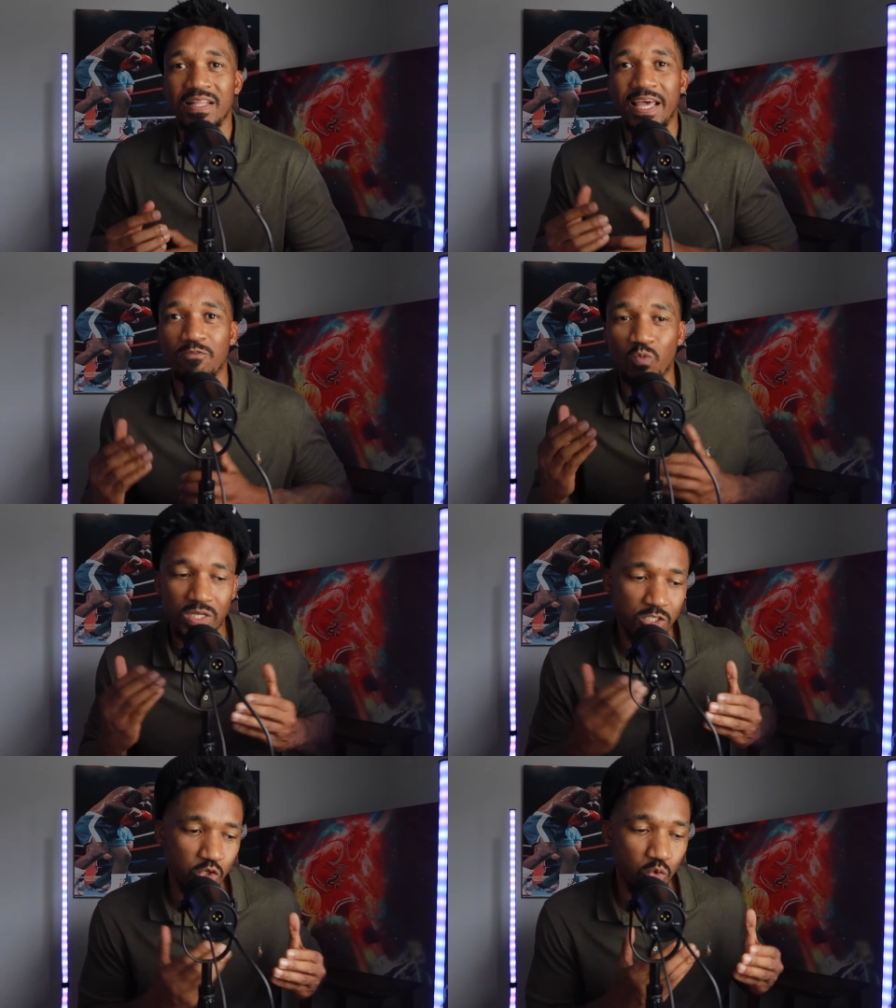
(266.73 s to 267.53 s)
They
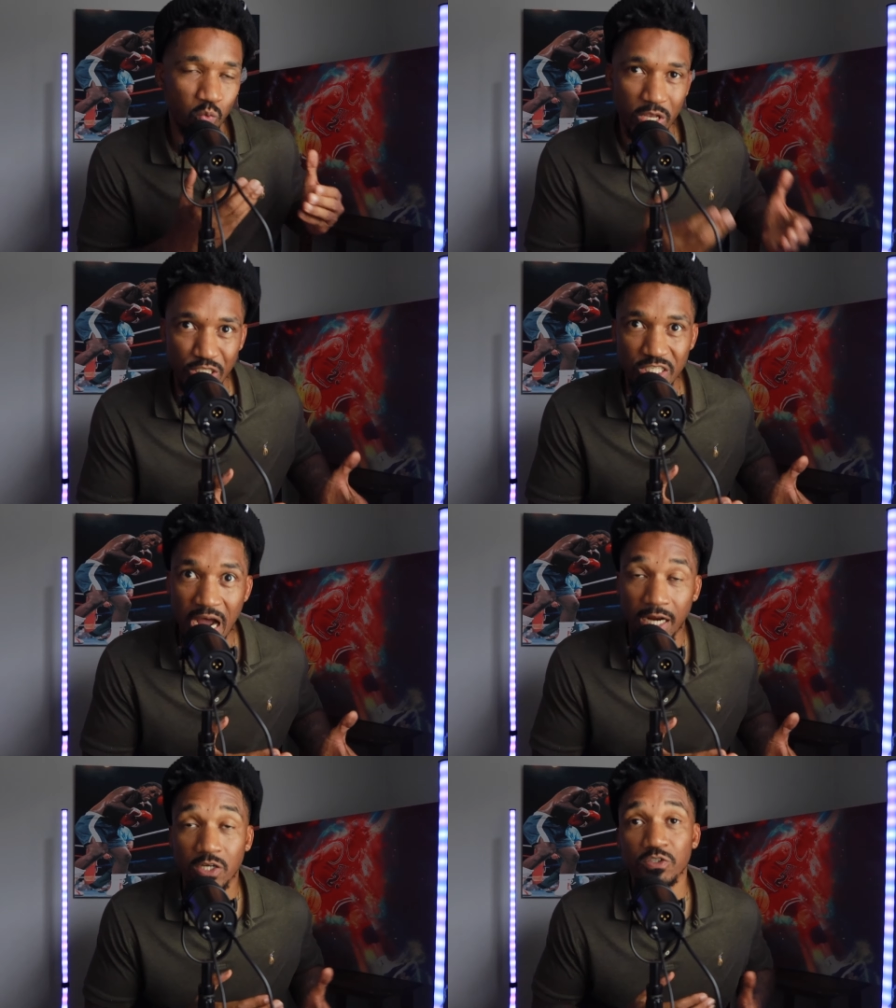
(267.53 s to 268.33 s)
went to witch
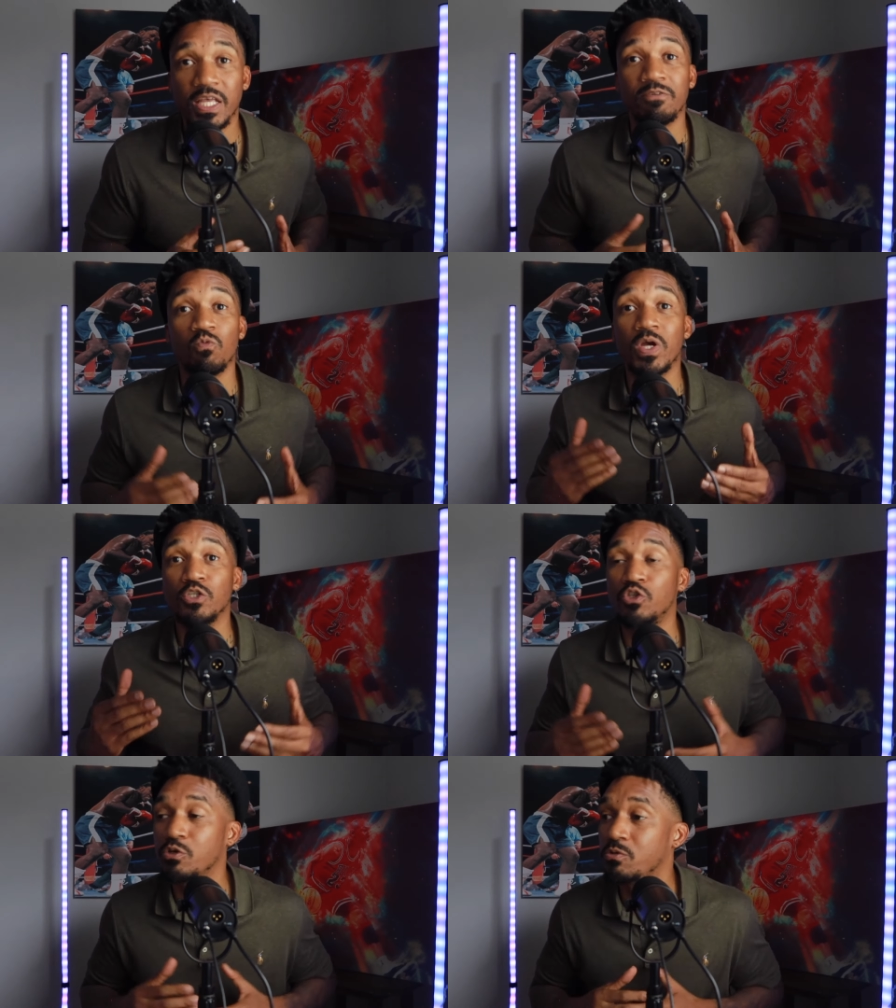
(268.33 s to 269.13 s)
doctors. They
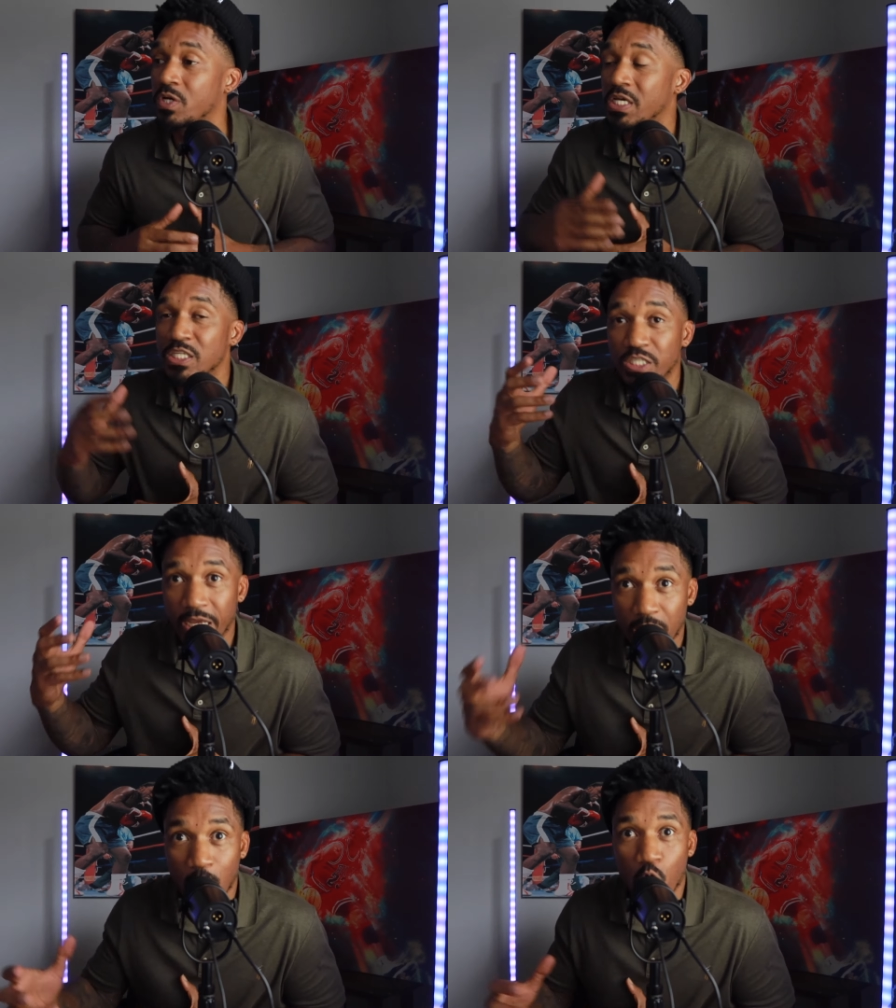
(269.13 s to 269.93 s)
went to
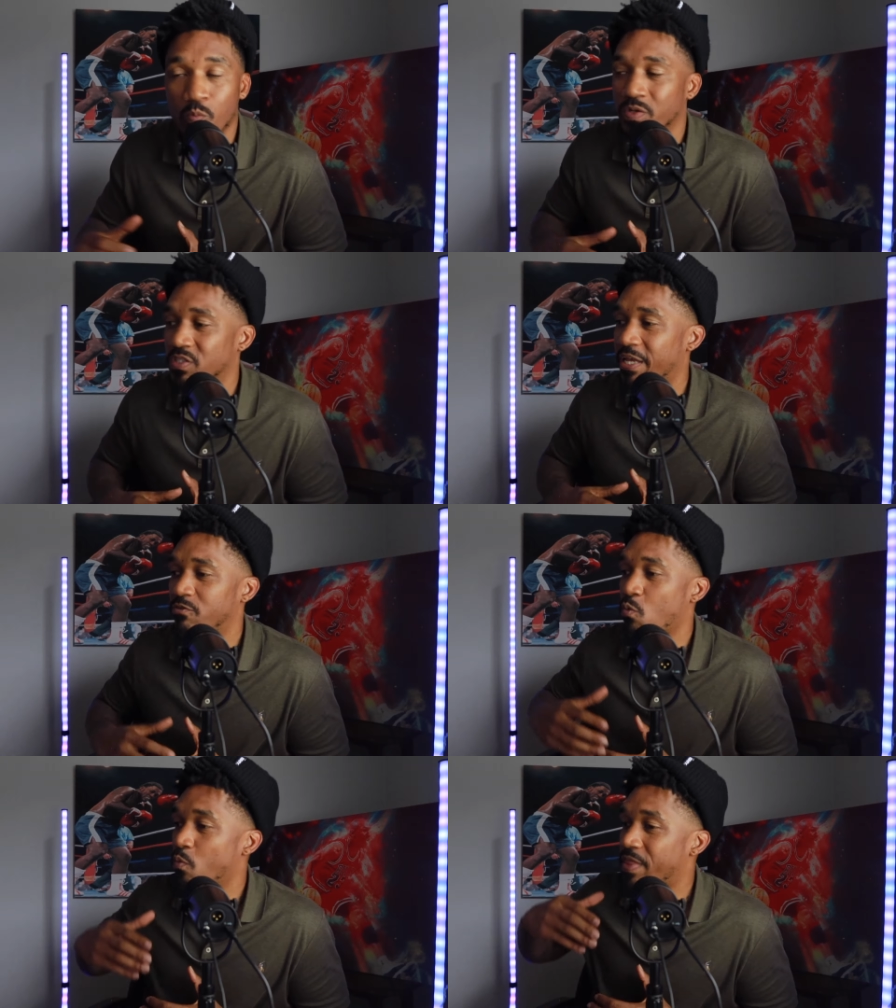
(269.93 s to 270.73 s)
sangomas.
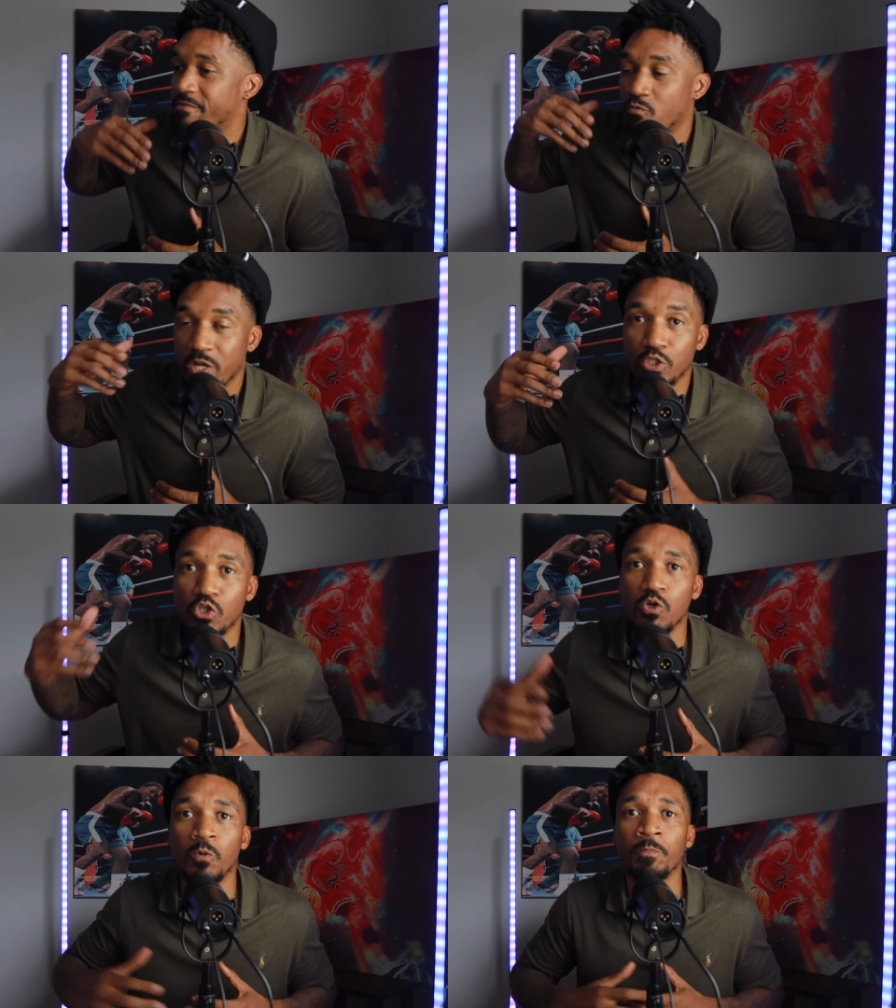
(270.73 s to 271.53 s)
They they went
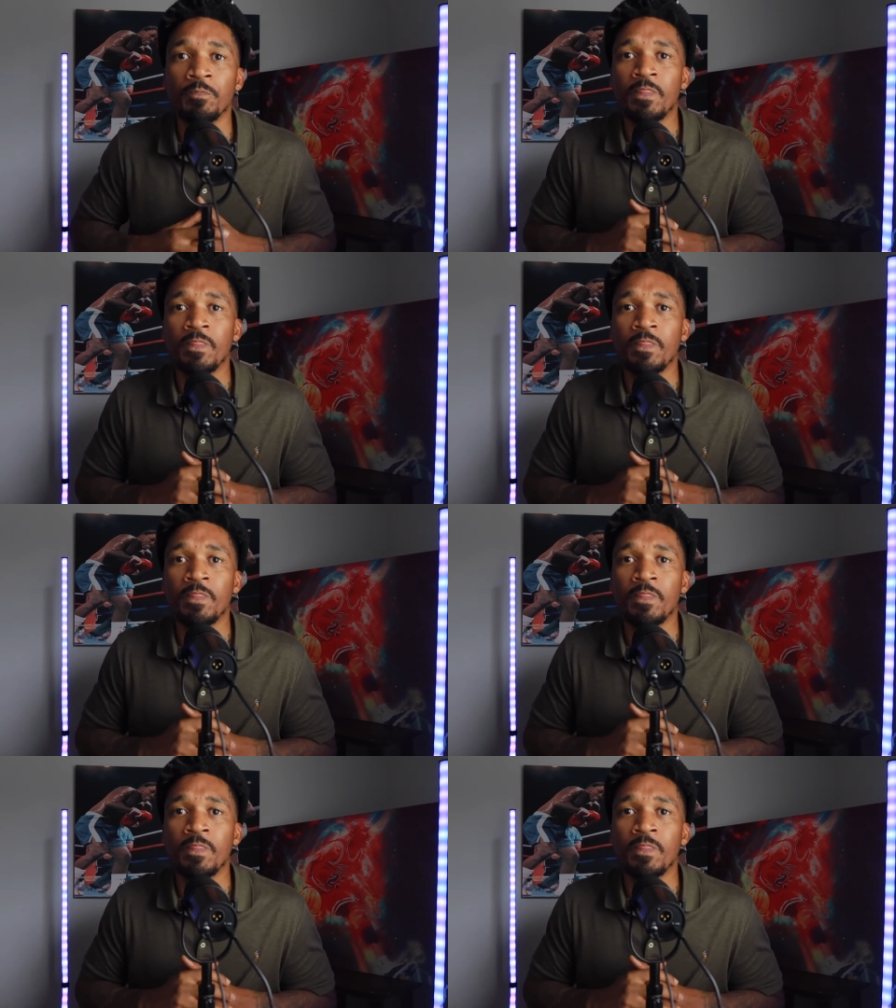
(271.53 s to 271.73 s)
to